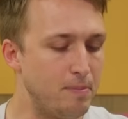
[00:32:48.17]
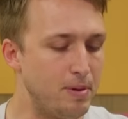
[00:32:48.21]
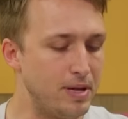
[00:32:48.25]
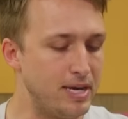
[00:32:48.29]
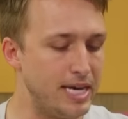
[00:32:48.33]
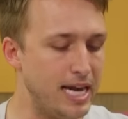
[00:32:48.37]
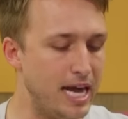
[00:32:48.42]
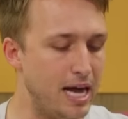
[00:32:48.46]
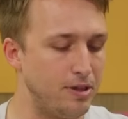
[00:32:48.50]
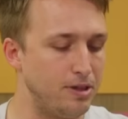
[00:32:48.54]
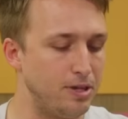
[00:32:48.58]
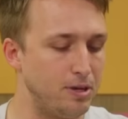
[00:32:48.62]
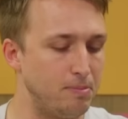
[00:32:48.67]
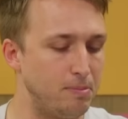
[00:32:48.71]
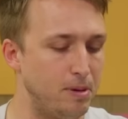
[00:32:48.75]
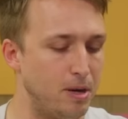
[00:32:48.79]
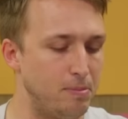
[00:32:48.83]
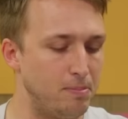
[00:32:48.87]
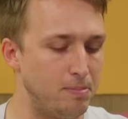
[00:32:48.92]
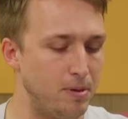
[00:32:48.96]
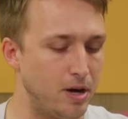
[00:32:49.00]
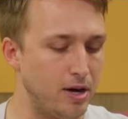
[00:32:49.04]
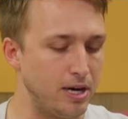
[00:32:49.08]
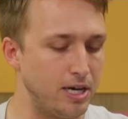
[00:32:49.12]
but now they're
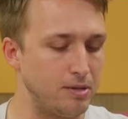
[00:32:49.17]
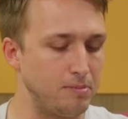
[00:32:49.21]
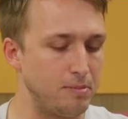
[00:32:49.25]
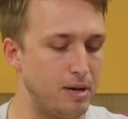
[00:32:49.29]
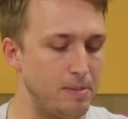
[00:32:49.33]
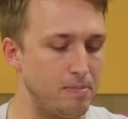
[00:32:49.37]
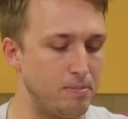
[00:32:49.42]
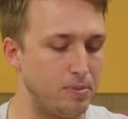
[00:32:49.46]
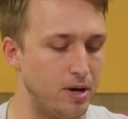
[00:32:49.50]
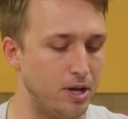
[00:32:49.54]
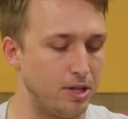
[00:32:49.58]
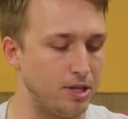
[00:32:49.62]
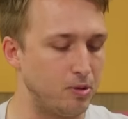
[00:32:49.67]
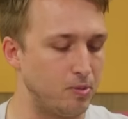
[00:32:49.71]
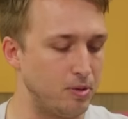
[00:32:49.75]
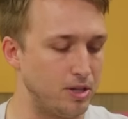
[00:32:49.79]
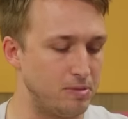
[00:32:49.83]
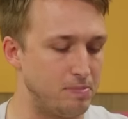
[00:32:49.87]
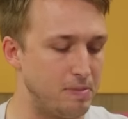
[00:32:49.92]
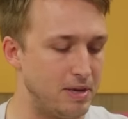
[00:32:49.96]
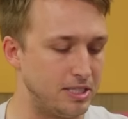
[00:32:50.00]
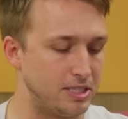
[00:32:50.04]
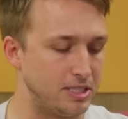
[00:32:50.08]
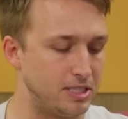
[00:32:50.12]
bombarding my brother
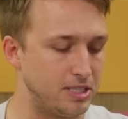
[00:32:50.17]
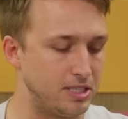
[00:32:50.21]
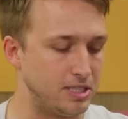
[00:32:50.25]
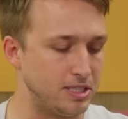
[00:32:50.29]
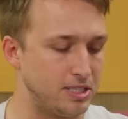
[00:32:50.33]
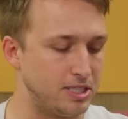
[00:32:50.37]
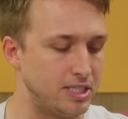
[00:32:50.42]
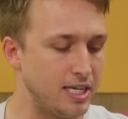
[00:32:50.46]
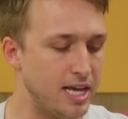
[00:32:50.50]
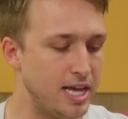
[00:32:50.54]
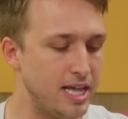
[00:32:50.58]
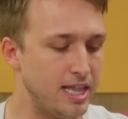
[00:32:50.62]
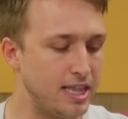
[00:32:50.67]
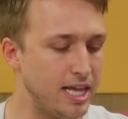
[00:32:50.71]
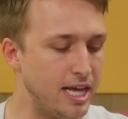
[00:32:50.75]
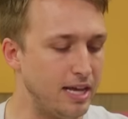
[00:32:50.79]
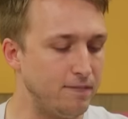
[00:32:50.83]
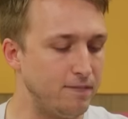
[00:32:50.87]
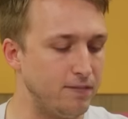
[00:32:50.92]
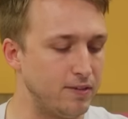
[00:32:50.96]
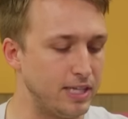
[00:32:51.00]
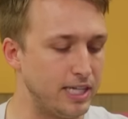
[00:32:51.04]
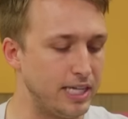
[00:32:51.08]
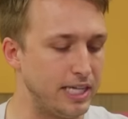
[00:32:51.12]
with messages.
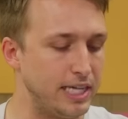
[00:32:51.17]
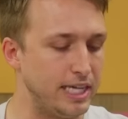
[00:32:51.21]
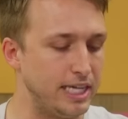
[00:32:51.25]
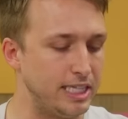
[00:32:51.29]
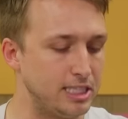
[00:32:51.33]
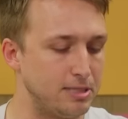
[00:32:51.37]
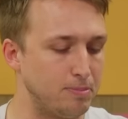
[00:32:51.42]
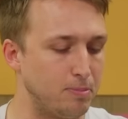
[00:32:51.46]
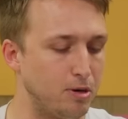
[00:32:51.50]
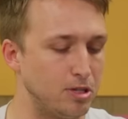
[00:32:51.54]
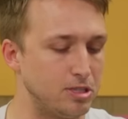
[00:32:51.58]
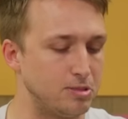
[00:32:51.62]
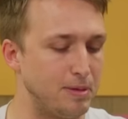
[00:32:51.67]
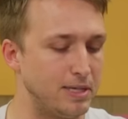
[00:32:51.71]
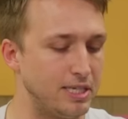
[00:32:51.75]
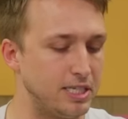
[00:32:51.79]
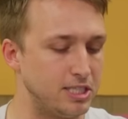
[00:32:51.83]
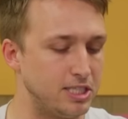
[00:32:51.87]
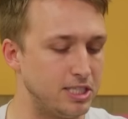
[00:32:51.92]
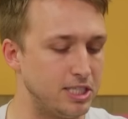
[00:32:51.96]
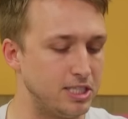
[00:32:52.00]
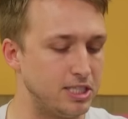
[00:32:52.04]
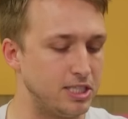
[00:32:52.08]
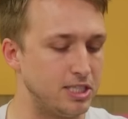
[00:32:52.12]
Thankfully, he supports my
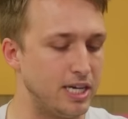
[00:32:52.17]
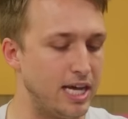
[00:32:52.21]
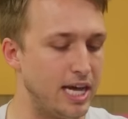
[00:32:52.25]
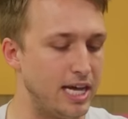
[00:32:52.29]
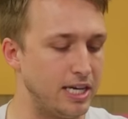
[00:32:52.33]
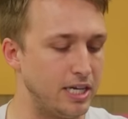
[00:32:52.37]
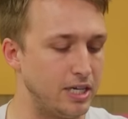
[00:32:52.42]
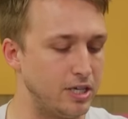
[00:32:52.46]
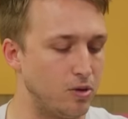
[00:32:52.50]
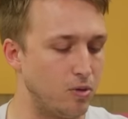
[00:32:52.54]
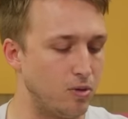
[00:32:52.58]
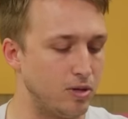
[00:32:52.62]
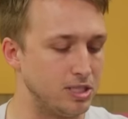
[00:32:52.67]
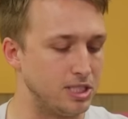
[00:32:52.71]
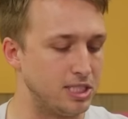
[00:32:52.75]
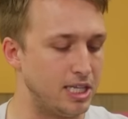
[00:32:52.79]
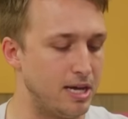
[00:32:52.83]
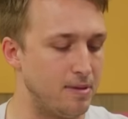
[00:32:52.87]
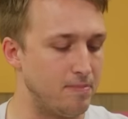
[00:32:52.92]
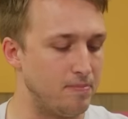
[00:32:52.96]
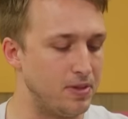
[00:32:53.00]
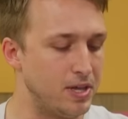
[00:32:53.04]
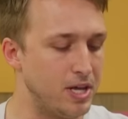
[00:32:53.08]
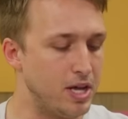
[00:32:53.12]
decision and ignores
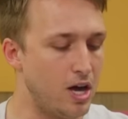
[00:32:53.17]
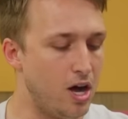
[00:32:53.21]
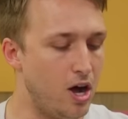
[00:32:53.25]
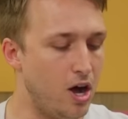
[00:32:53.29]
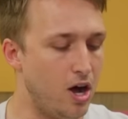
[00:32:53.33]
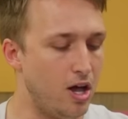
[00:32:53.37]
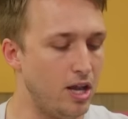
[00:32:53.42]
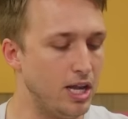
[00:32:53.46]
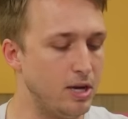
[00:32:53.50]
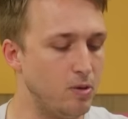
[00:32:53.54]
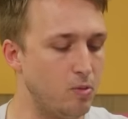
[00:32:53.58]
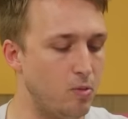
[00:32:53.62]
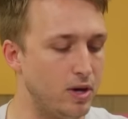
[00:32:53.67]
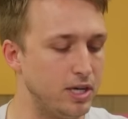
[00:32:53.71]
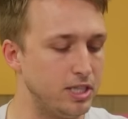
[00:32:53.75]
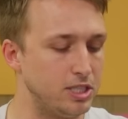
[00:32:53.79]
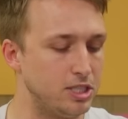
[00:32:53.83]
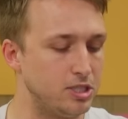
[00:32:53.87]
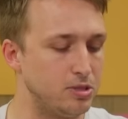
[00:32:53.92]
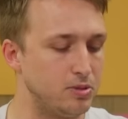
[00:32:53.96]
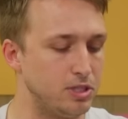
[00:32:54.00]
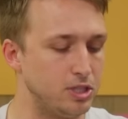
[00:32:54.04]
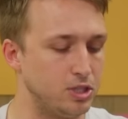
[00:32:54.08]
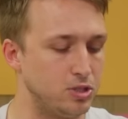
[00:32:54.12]
them. All I want
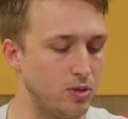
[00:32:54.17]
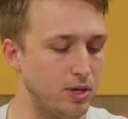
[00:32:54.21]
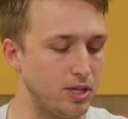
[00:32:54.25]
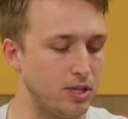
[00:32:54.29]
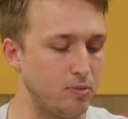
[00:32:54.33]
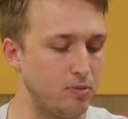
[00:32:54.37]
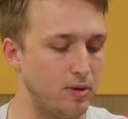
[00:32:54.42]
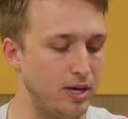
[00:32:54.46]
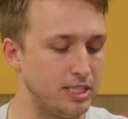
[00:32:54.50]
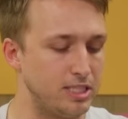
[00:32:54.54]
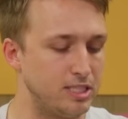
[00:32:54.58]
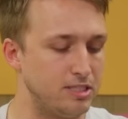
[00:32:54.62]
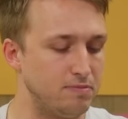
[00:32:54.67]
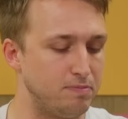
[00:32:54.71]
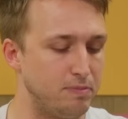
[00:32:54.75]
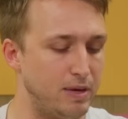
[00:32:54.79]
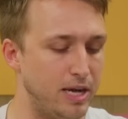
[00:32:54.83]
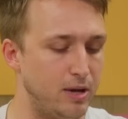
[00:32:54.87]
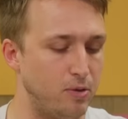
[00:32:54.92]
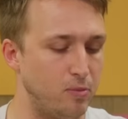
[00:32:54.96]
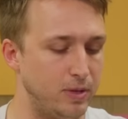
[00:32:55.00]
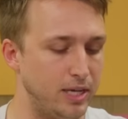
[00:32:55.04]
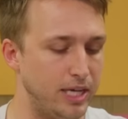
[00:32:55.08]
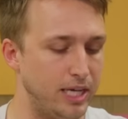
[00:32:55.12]
is to enjoy the rest of
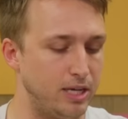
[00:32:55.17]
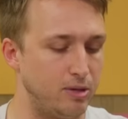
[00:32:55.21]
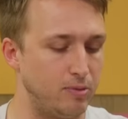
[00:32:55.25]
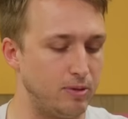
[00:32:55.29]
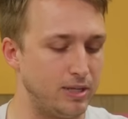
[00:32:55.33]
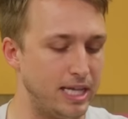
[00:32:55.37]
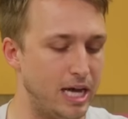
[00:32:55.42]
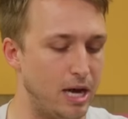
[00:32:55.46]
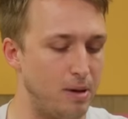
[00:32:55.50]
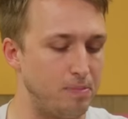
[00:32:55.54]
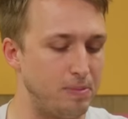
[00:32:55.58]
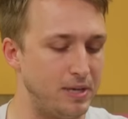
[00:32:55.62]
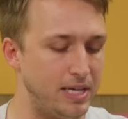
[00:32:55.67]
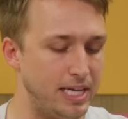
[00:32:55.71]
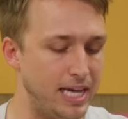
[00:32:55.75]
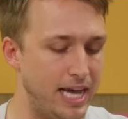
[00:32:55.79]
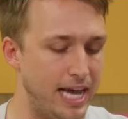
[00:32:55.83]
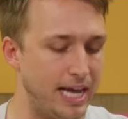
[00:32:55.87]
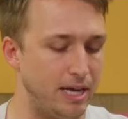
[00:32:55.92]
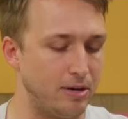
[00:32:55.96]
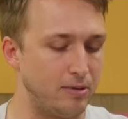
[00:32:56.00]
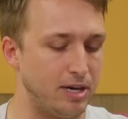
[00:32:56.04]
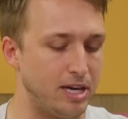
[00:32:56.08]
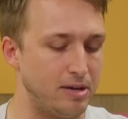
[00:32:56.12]
my week without being
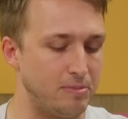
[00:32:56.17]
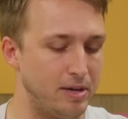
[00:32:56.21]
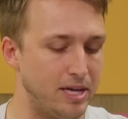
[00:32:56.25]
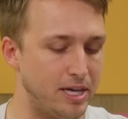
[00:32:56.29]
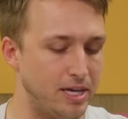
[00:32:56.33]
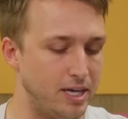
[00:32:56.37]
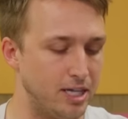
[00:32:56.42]
angry at my